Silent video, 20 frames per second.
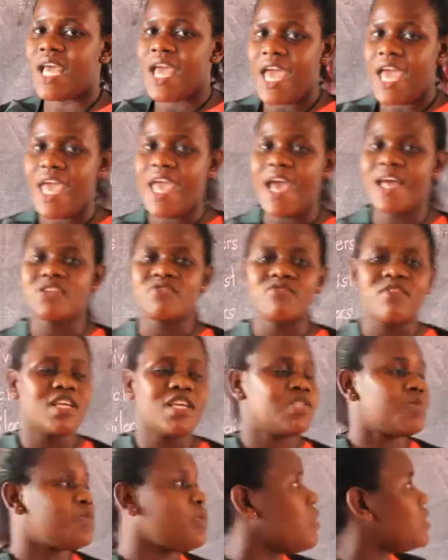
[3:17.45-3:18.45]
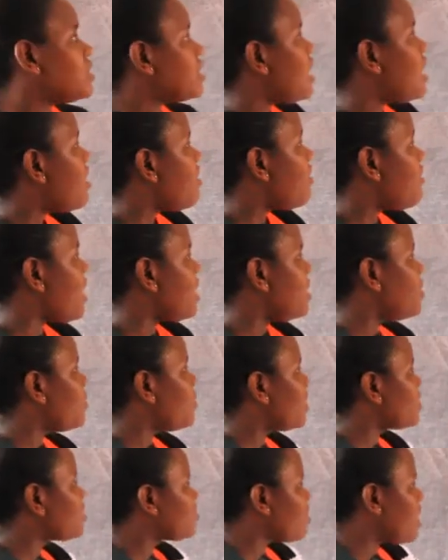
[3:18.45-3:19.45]
air transport,
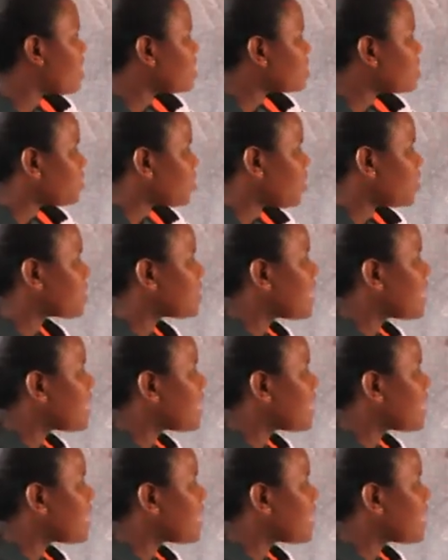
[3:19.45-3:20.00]
railway transport,